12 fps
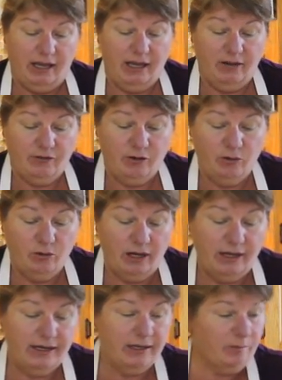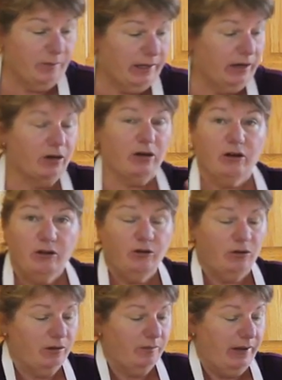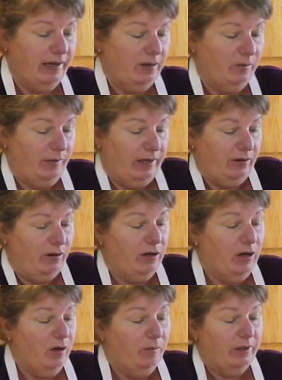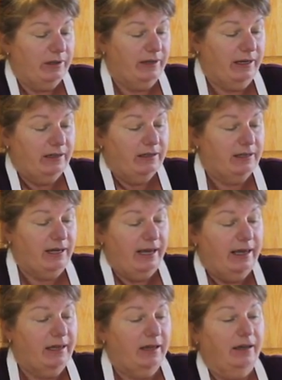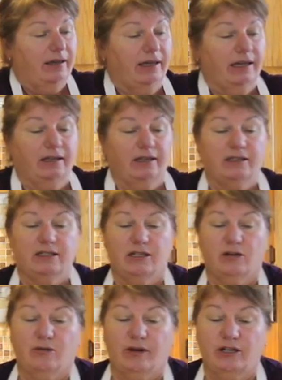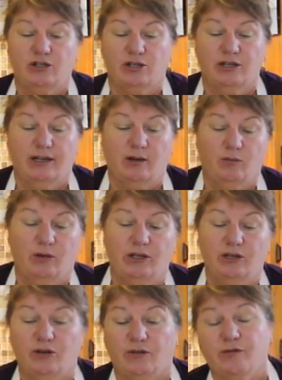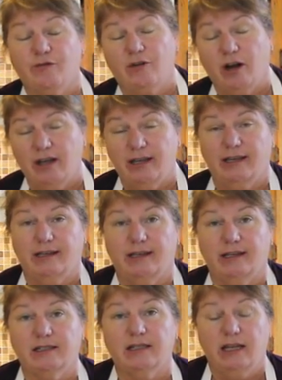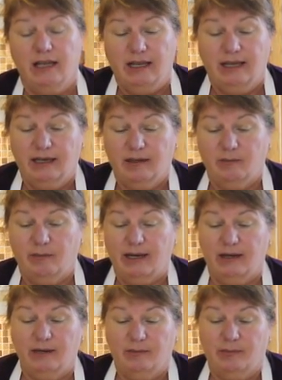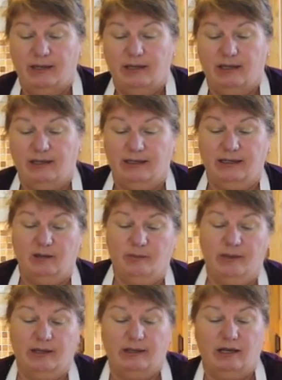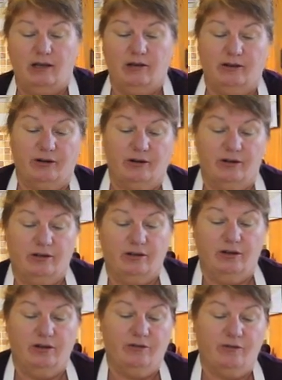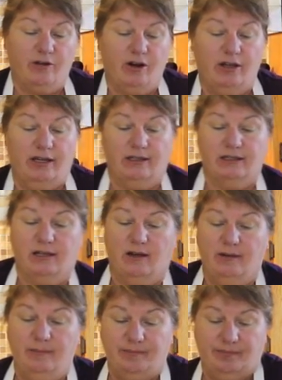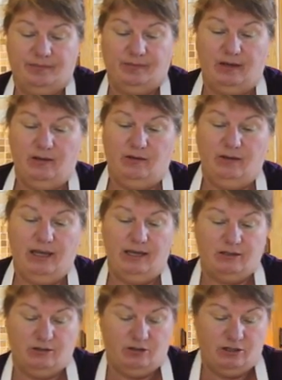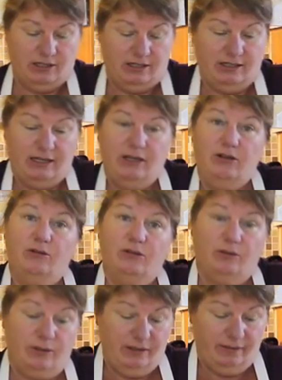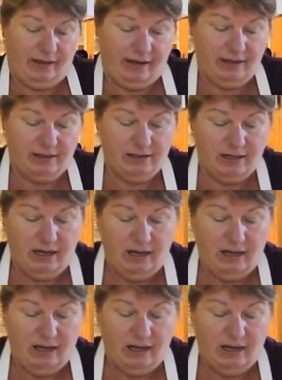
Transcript: If you like it bigger, you could make it bigger. But then take in consideration that when you're frying it, it may be a little bit longer frying time. Okay, so just continue doing that.